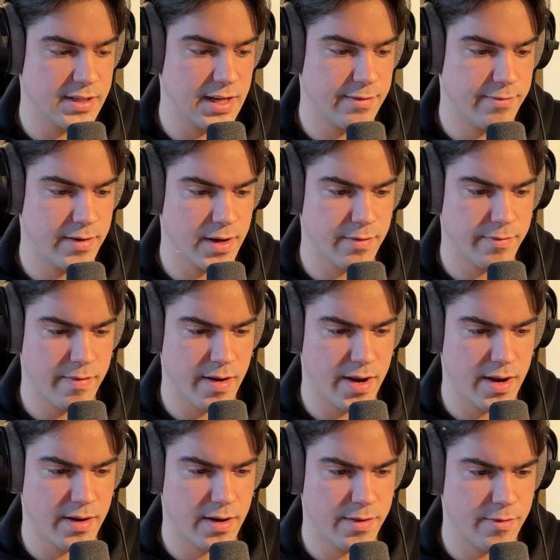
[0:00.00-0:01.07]
if we can
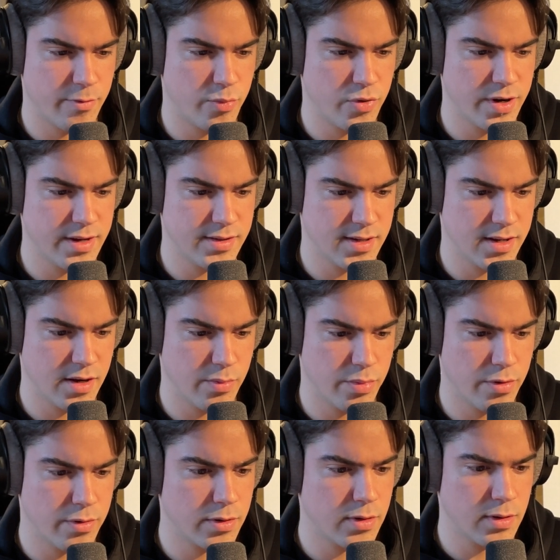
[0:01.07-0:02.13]
find another preset in
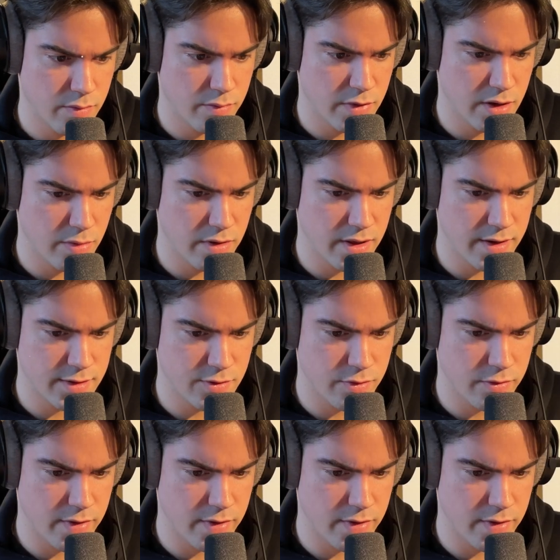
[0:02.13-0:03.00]
Portal, maybe this one right